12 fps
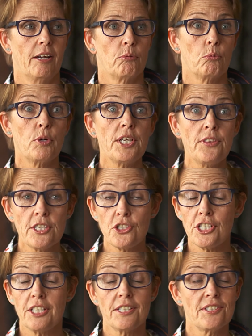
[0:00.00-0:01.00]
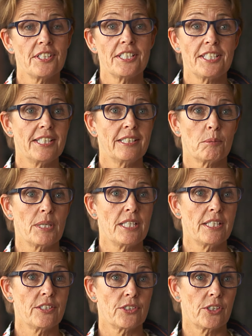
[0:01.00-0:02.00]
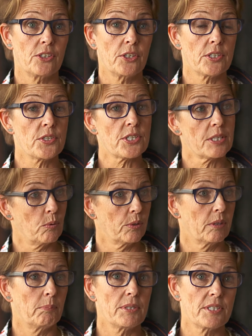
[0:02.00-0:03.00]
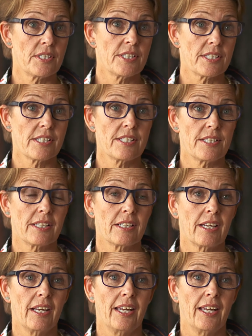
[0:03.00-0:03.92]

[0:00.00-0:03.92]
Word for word: Read the agendas and attend the meetings so you can see what the businesses that